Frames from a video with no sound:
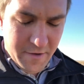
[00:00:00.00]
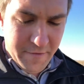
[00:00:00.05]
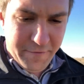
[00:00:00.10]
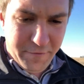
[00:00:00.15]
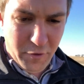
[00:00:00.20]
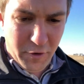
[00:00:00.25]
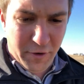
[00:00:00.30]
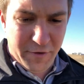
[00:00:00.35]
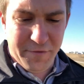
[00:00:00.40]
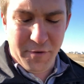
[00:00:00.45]

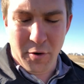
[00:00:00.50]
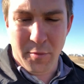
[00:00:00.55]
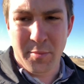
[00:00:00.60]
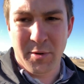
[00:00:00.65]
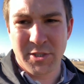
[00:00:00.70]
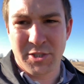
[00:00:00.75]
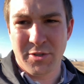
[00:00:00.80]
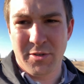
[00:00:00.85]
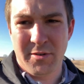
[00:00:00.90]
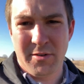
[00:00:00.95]
44
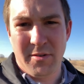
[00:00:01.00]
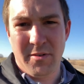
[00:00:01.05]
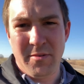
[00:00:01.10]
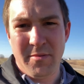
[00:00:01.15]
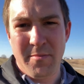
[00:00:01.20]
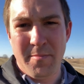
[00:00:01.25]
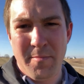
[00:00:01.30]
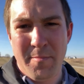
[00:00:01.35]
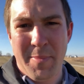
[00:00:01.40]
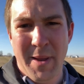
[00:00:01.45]
bushel
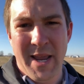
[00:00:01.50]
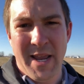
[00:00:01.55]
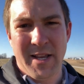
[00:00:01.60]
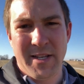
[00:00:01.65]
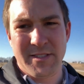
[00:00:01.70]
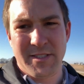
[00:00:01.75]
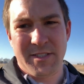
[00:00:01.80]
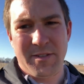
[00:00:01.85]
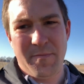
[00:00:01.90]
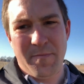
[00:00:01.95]

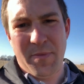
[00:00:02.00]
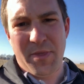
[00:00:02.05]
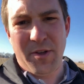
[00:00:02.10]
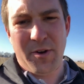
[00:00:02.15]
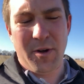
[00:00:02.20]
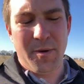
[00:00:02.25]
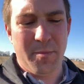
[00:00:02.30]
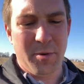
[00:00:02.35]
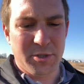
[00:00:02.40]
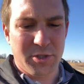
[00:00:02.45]
beans,
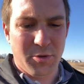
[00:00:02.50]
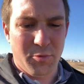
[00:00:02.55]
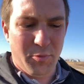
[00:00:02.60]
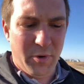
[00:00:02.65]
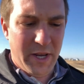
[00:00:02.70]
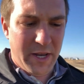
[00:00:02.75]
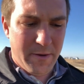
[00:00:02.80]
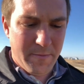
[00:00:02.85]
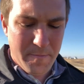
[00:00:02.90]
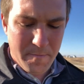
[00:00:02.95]
30 bushel
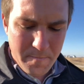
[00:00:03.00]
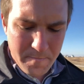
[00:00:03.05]
wheat,